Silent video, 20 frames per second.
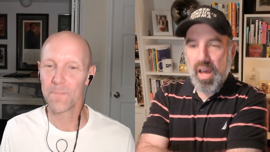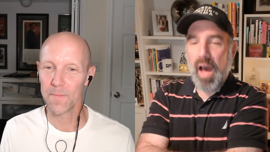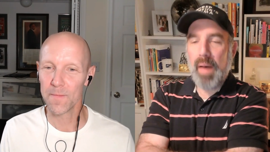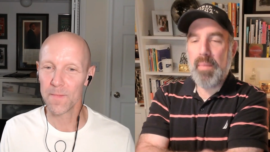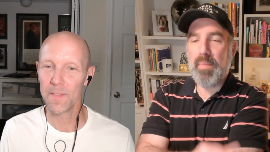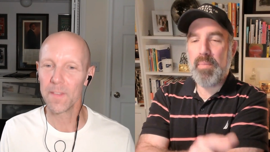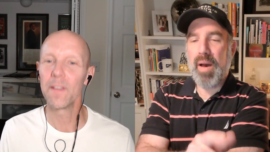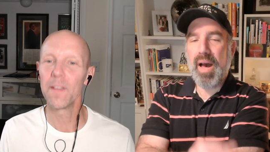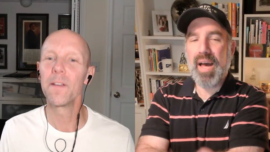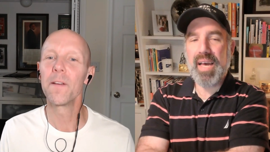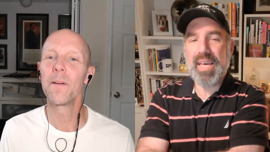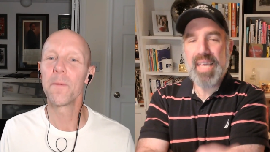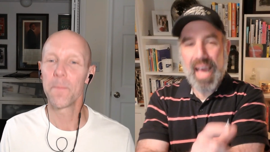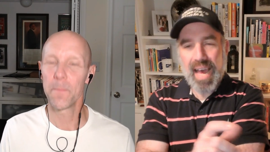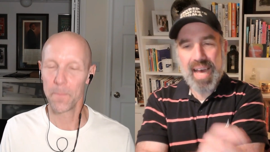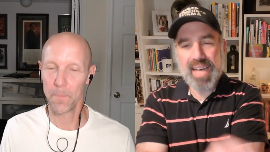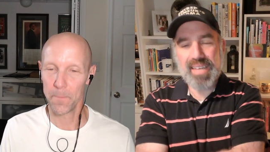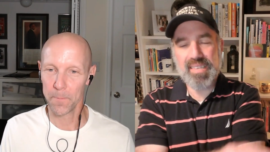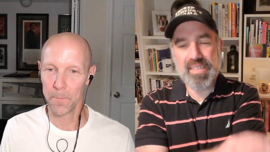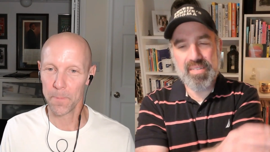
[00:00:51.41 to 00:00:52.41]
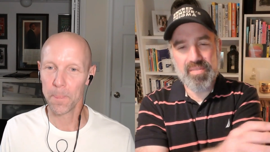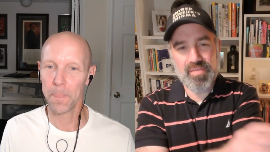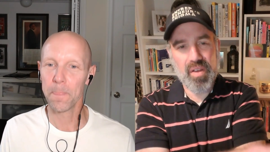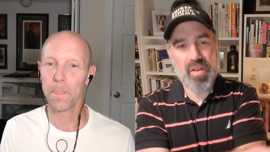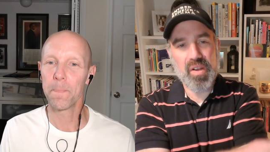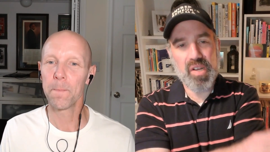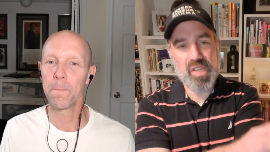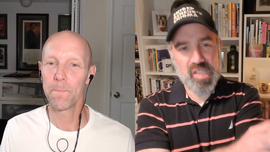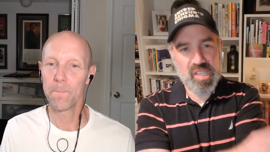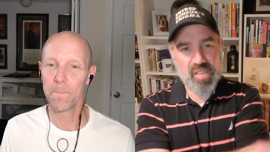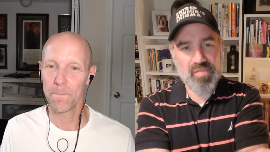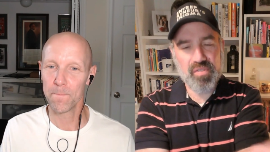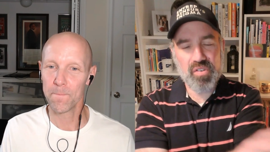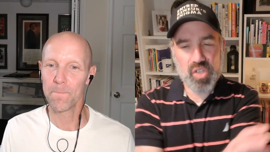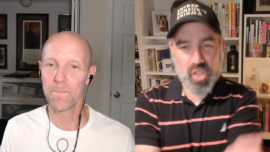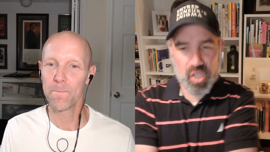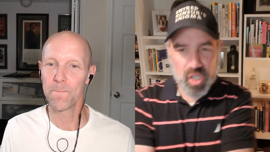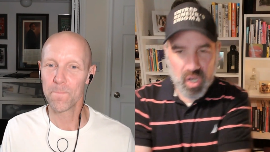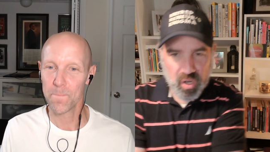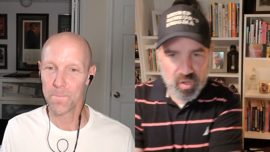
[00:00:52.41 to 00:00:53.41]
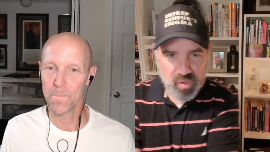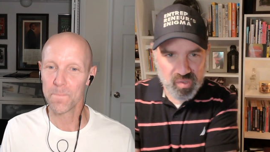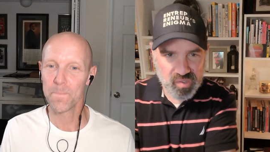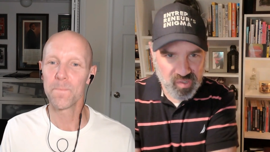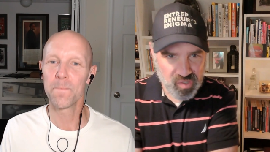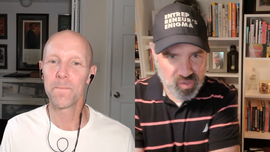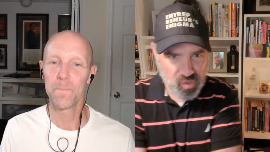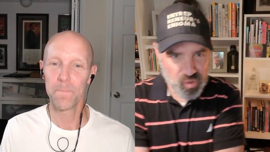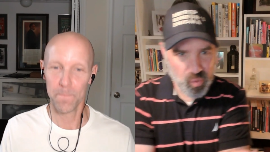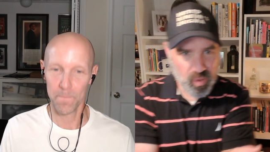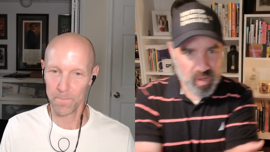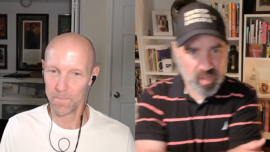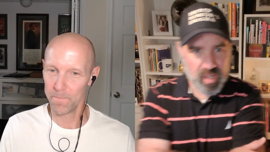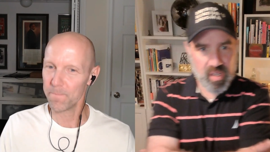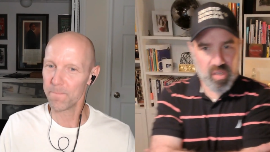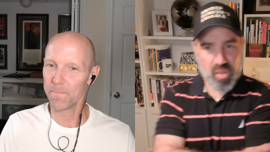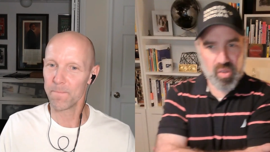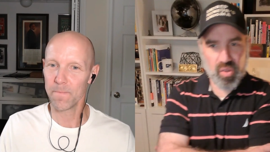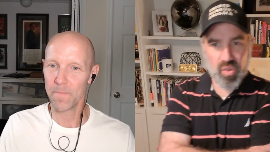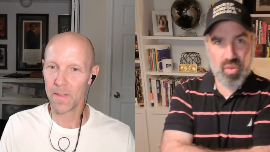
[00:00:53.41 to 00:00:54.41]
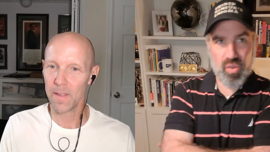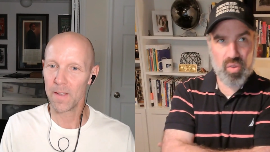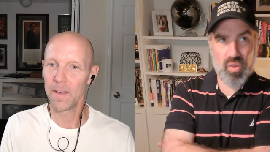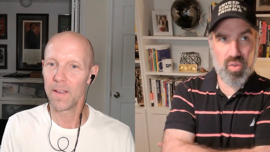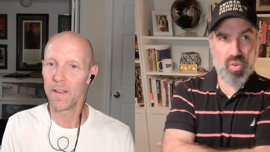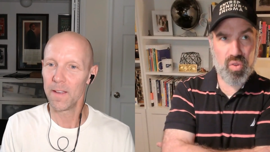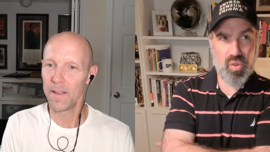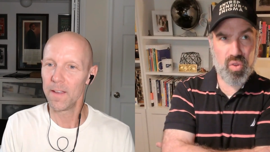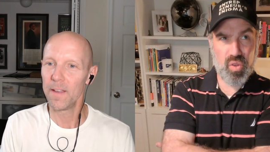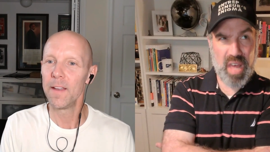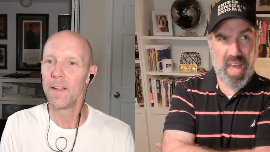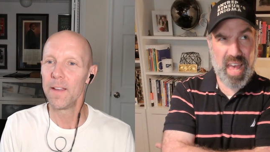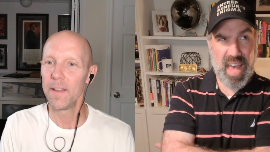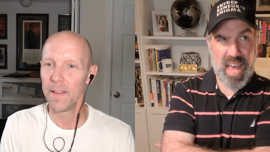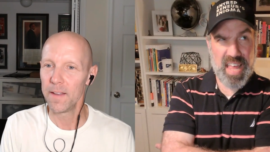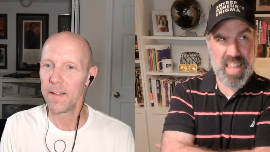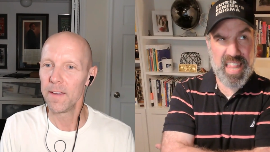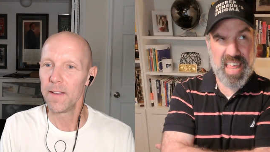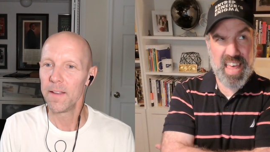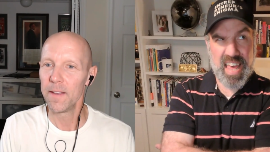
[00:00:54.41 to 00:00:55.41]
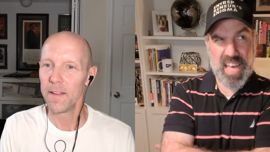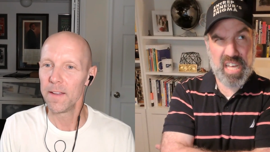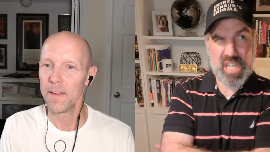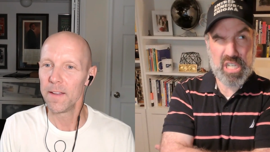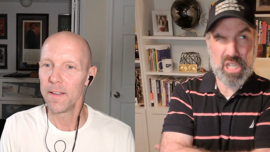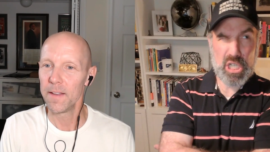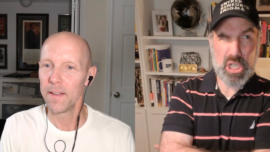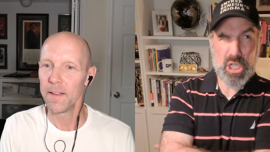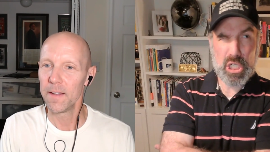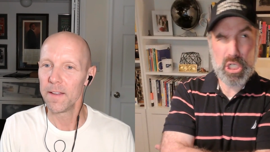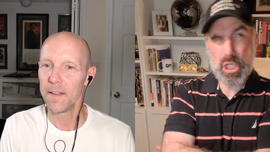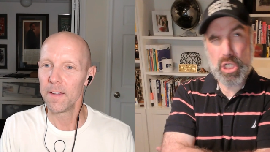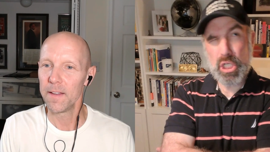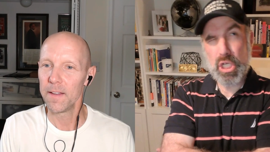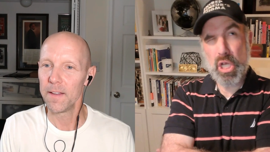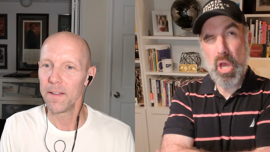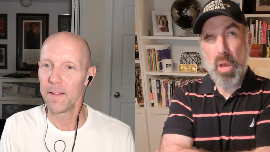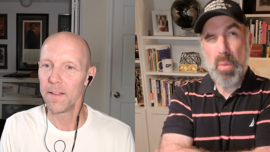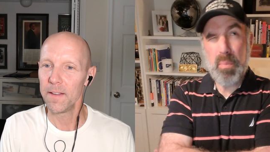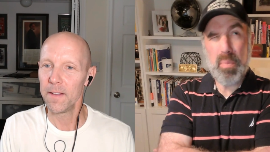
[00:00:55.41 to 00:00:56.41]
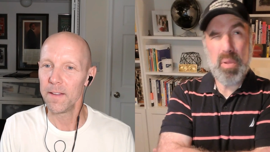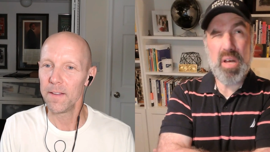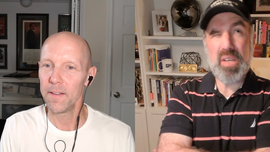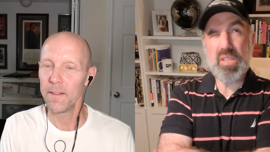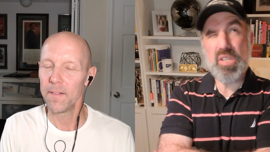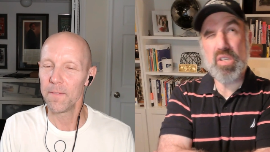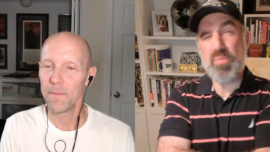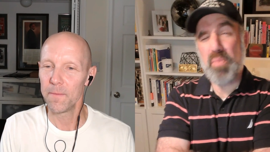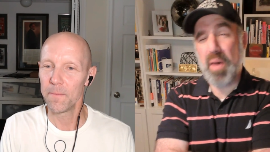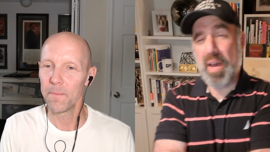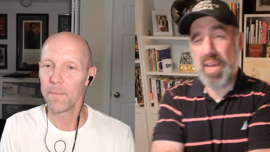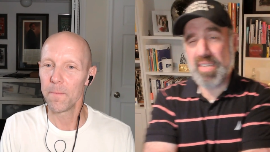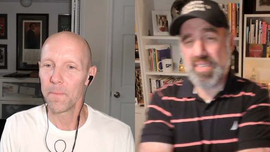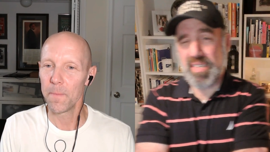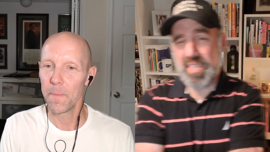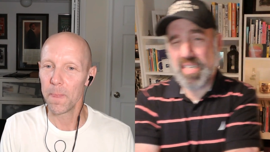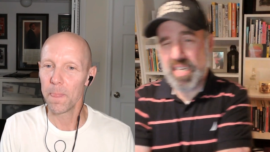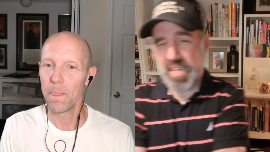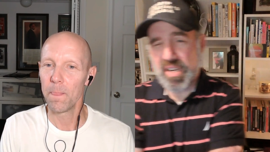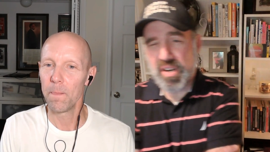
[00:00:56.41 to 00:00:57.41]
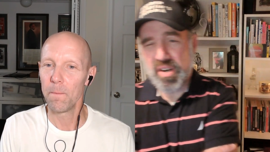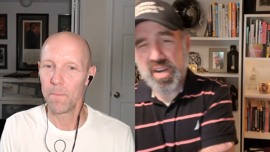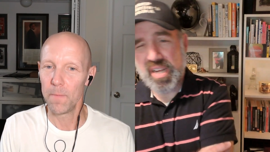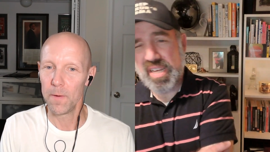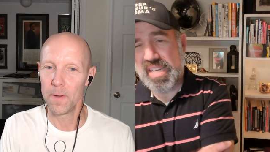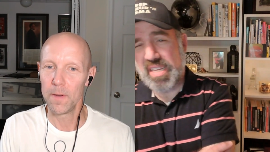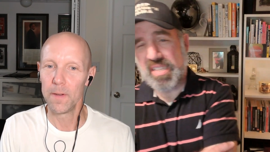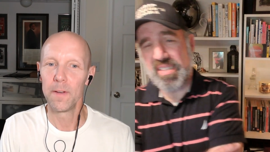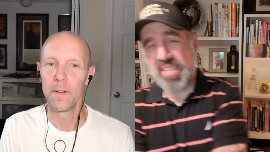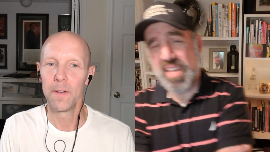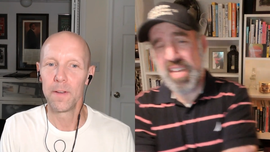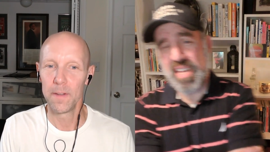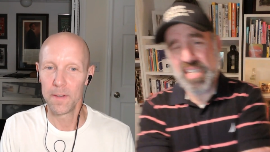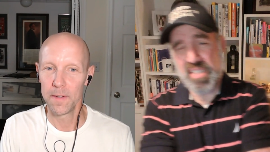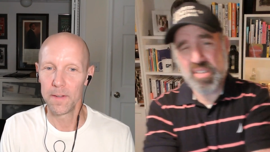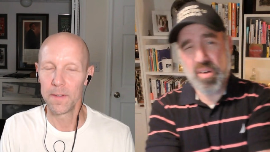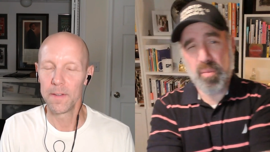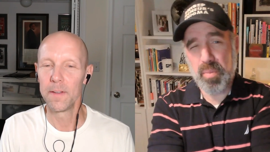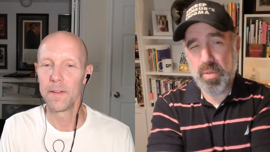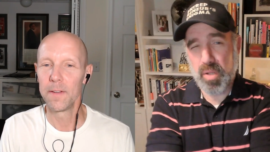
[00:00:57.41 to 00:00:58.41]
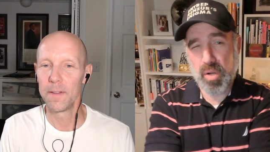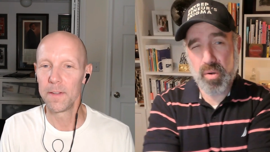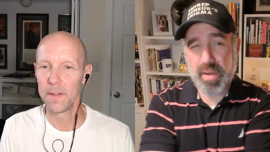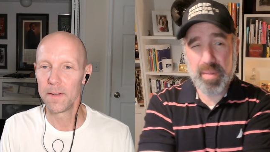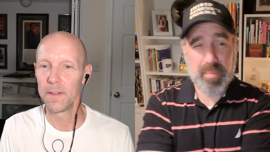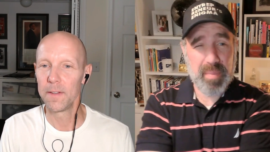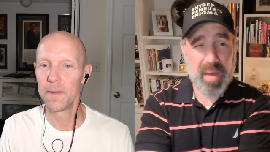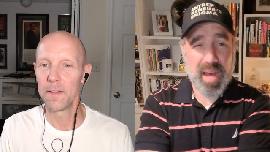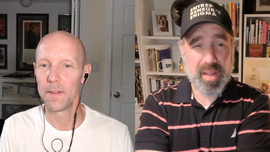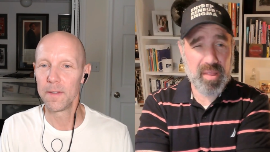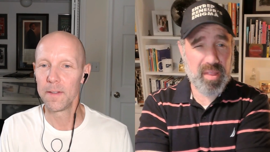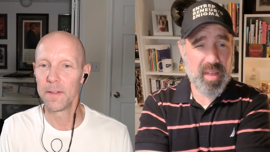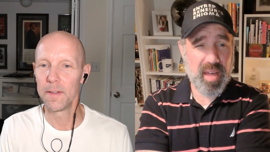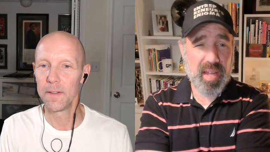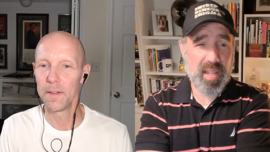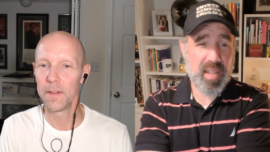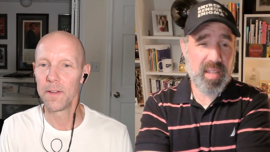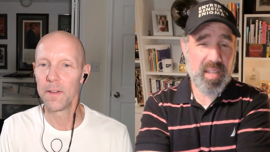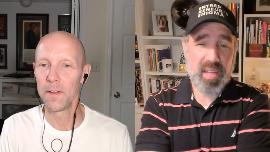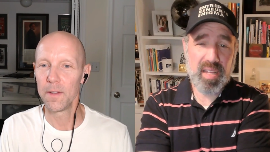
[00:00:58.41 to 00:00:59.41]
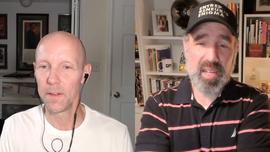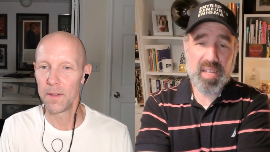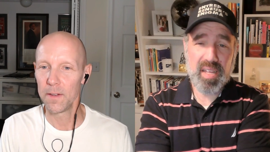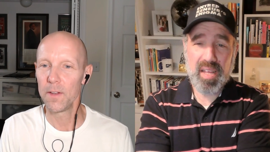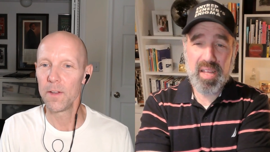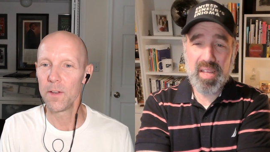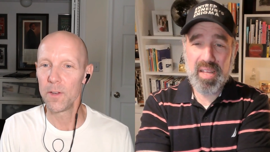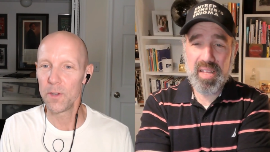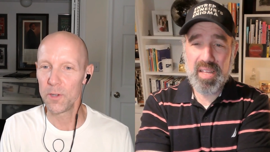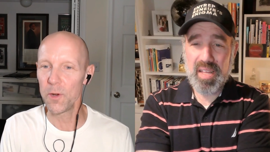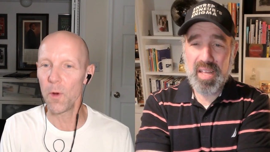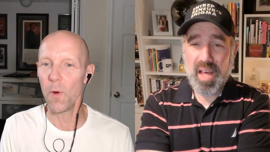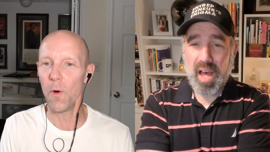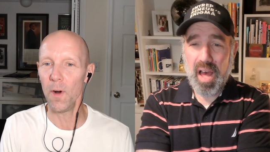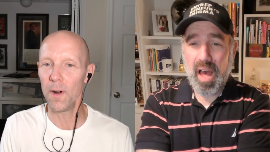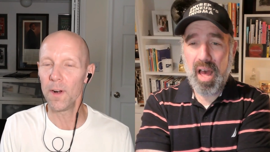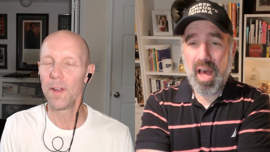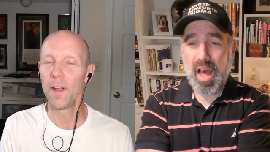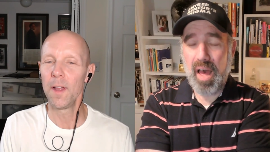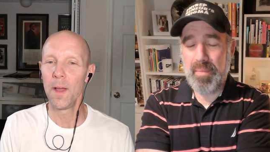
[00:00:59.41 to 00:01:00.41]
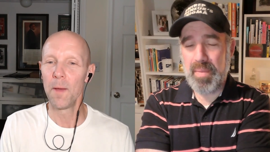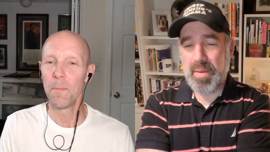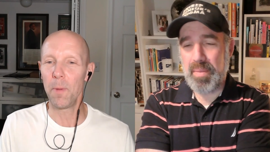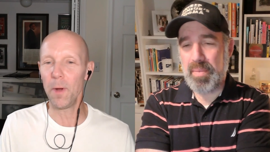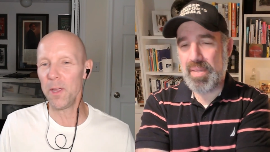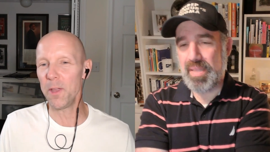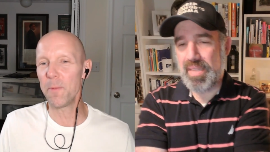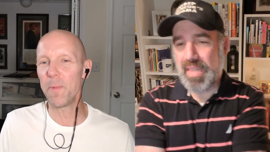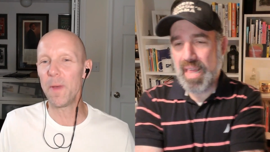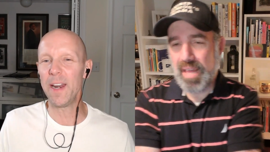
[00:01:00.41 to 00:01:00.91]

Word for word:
Speaker 1: I've been podcasting various different shows since 2010 ish plus or minus a year, it's kind of gets all blurry back then. Sure. I mean, but, but you've